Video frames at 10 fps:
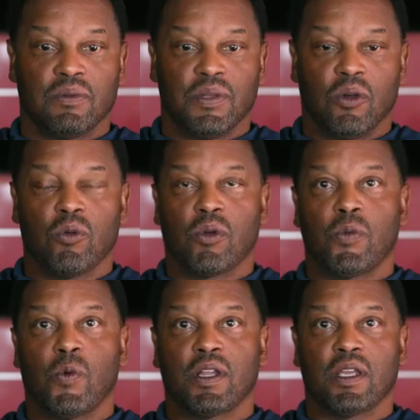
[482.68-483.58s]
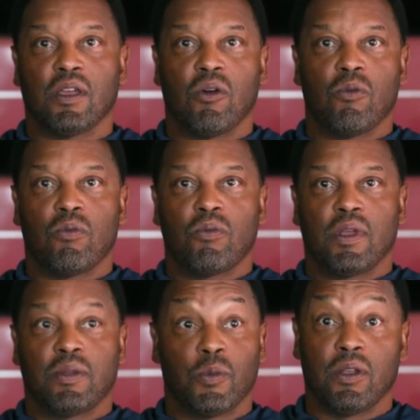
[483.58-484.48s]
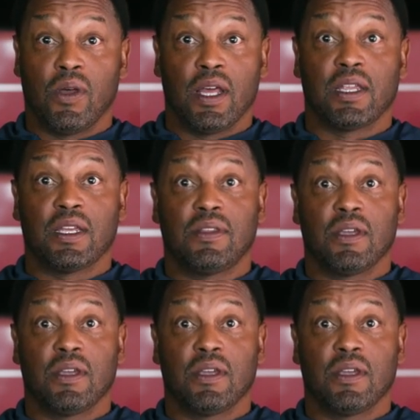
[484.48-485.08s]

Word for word: we know where we want to go and we know how to get